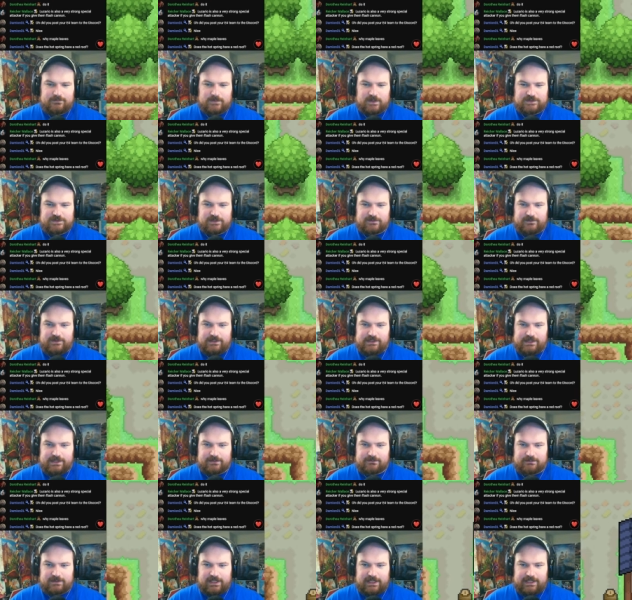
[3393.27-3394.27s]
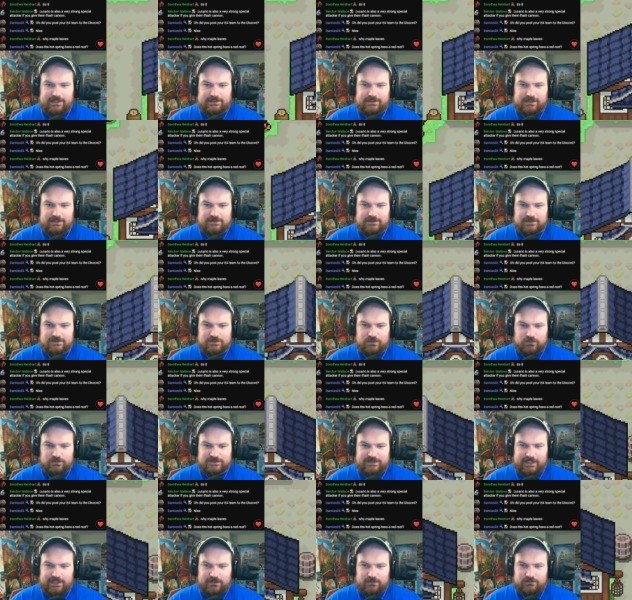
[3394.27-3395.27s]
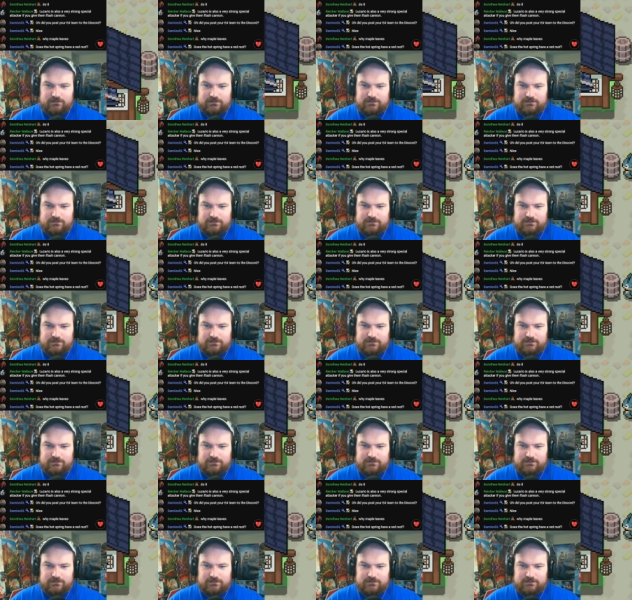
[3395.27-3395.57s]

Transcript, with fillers: Also, I feel like I can't get to this whole town.